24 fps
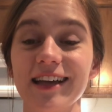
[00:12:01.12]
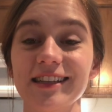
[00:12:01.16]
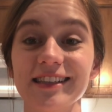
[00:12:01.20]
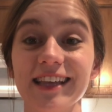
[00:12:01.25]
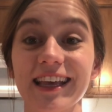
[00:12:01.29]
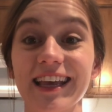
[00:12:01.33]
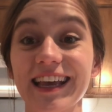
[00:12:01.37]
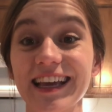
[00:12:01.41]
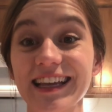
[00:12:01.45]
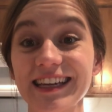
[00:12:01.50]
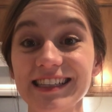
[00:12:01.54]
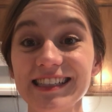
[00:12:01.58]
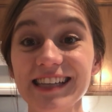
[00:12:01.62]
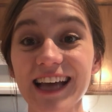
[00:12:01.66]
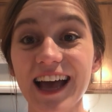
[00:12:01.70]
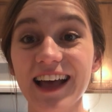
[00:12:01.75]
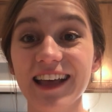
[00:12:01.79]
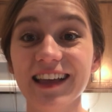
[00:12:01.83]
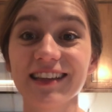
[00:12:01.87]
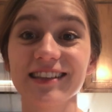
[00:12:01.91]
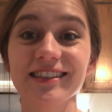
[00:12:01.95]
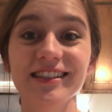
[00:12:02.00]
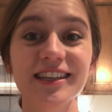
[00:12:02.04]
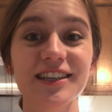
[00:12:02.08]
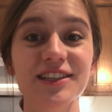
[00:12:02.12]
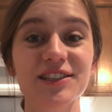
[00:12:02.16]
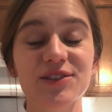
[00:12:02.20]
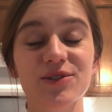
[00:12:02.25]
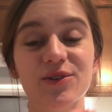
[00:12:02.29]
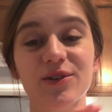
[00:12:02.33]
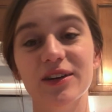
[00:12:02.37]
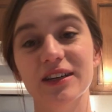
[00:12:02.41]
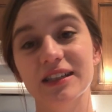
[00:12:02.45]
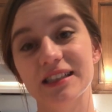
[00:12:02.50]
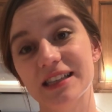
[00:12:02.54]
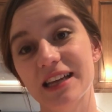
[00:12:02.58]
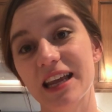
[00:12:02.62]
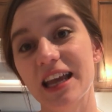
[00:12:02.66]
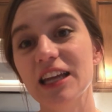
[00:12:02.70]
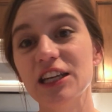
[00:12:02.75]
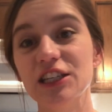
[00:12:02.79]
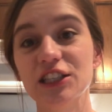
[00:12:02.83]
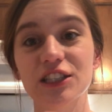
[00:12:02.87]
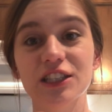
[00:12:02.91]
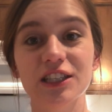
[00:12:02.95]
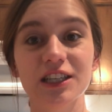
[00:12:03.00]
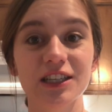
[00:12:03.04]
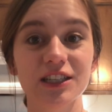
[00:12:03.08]
as like an Italian dish or as an
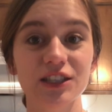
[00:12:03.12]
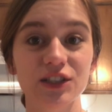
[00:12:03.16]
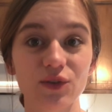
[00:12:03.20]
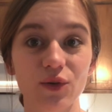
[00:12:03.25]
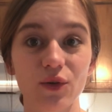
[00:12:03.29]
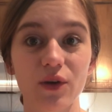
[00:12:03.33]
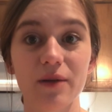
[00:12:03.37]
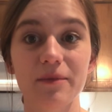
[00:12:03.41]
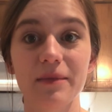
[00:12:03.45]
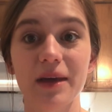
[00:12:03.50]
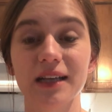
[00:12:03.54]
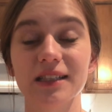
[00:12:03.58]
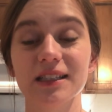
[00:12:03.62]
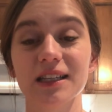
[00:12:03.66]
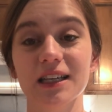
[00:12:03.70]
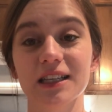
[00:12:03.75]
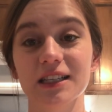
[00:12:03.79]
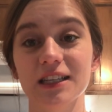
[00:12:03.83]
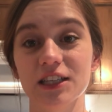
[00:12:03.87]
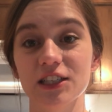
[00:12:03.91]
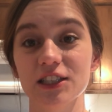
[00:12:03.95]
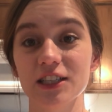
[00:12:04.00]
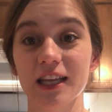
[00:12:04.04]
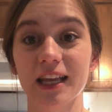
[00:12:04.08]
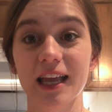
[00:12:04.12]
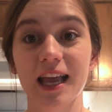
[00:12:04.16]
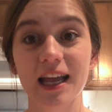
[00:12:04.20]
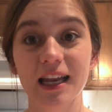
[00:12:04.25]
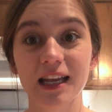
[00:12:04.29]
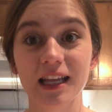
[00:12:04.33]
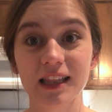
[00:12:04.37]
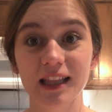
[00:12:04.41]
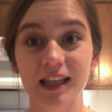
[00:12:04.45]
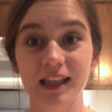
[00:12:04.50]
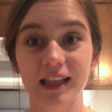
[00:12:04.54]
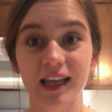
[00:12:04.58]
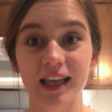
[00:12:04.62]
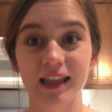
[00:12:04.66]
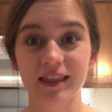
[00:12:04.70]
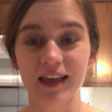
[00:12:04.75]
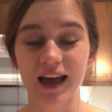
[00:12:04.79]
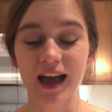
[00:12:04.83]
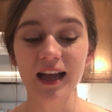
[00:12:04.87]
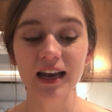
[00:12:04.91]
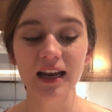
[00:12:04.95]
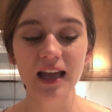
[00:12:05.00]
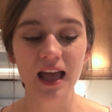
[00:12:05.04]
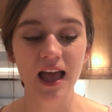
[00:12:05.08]
Asian dish or a Mexican dish, like anything like
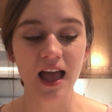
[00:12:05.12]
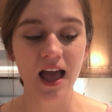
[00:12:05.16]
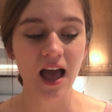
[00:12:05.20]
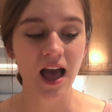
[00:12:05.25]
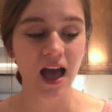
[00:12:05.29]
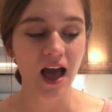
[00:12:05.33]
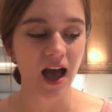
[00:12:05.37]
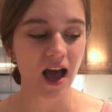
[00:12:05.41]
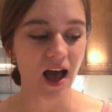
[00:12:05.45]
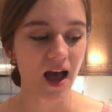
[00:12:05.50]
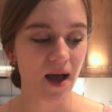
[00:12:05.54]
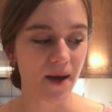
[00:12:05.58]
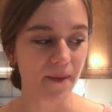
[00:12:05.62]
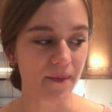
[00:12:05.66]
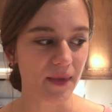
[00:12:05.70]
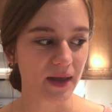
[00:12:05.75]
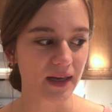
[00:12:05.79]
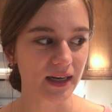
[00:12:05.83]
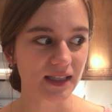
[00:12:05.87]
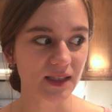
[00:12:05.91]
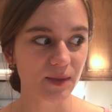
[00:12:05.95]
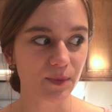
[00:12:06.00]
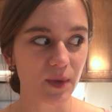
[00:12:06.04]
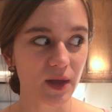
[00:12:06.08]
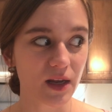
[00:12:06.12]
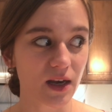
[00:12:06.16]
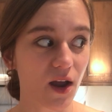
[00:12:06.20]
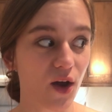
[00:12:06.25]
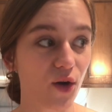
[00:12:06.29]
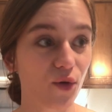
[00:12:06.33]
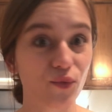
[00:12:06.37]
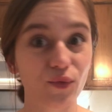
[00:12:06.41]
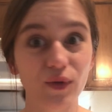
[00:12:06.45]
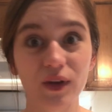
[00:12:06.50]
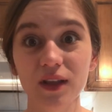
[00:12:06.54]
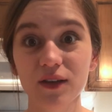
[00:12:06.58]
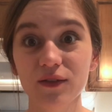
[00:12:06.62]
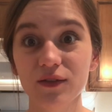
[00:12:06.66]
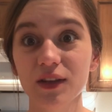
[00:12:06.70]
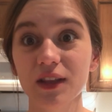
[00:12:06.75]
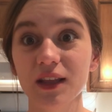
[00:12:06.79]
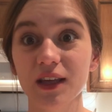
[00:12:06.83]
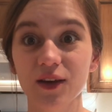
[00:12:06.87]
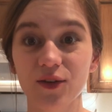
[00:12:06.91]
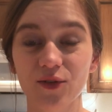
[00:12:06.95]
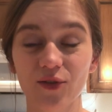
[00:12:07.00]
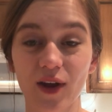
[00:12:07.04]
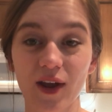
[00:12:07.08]
that. And it's been a really,
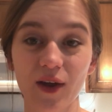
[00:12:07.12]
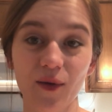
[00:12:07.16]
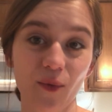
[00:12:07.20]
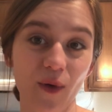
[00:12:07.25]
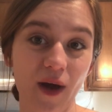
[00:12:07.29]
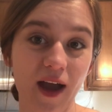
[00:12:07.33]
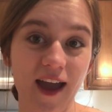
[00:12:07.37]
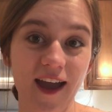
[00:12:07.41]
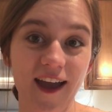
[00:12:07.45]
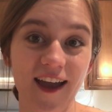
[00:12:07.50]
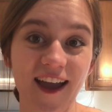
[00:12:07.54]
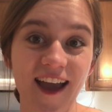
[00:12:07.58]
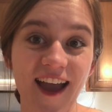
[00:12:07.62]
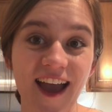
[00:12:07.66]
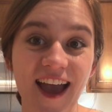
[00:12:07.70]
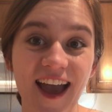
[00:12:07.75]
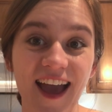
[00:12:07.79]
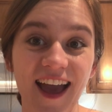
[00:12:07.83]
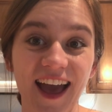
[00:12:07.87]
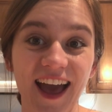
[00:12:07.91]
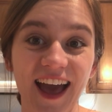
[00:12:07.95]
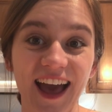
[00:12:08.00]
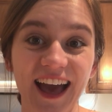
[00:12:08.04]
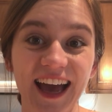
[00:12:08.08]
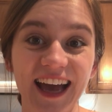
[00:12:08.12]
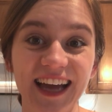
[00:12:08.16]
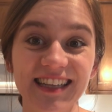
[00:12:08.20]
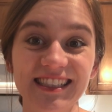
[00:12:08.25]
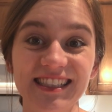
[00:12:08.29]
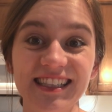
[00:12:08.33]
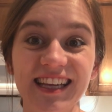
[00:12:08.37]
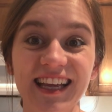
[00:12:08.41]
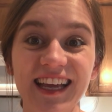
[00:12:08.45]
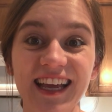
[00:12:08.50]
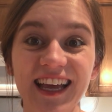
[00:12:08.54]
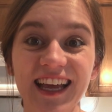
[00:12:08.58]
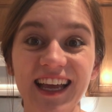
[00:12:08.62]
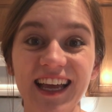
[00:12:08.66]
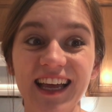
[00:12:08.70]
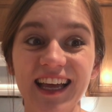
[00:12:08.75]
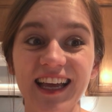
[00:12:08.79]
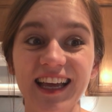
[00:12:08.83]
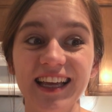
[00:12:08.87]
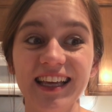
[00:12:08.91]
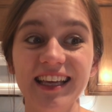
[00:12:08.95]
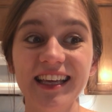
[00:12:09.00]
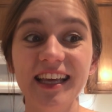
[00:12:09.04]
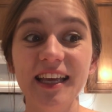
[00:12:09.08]
really great way at
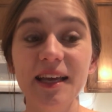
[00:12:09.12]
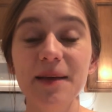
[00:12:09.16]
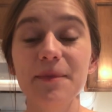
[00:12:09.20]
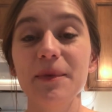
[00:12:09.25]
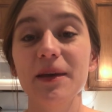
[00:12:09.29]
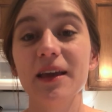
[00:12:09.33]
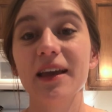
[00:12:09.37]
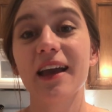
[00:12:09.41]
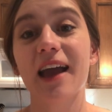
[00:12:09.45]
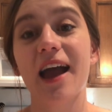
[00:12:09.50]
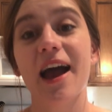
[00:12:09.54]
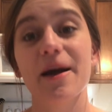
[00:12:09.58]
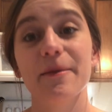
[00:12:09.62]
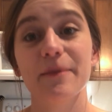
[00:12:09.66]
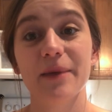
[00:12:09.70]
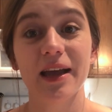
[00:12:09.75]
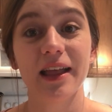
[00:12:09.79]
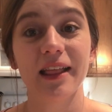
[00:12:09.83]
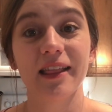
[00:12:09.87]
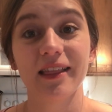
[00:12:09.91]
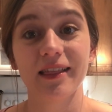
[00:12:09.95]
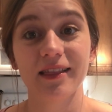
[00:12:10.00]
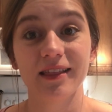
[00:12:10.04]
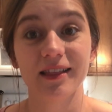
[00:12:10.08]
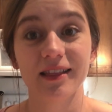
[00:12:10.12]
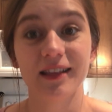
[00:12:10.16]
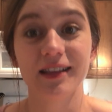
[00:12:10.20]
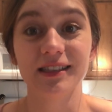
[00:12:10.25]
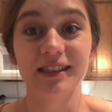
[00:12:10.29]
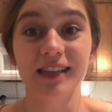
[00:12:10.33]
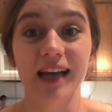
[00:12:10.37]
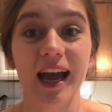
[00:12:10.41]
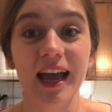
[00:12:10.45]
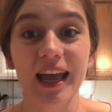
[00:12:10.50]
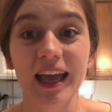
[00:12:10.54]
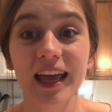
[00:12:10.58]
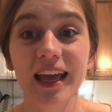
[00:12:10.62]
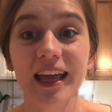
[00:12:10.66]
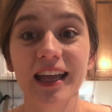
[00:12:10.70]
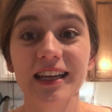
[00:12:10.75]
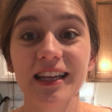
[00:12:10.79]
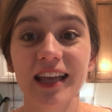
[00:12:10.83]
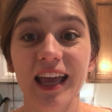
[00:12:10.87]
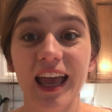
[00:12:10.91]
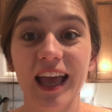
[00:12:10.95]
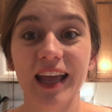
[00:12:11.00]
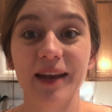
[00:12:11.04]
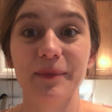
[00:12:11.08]
keeping at my diet
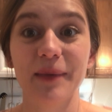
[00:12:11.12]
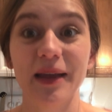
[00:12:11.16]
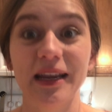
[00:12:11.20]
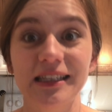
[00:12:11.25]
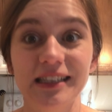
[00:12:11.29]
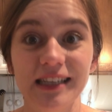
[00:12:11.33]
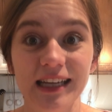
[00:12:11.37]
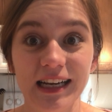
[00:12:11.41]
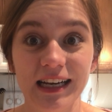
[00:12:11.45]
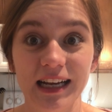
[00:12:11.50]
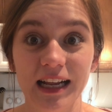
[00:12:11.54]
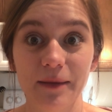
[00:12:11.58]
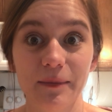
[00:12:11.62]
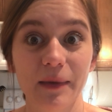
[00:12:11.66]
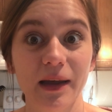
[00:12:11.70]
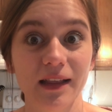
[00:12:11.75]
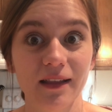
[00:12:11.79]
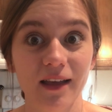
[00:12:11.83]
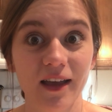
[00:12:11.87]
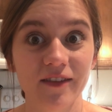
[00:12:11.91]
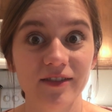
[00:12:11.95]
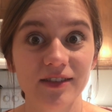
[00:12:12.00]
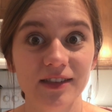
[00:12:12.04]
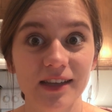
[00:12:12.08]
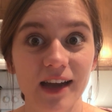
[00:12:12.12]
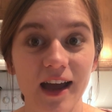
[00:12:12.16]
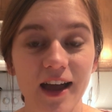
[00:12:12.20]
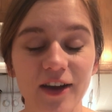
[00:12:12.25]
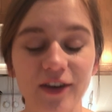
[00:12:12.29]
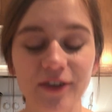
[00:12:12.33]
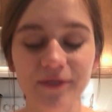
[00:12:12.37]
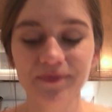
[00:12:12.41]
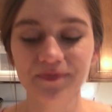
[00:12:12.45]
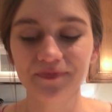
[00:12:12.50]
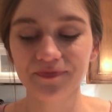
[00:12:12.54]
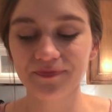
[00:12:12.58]
and maintaining my lifestyle.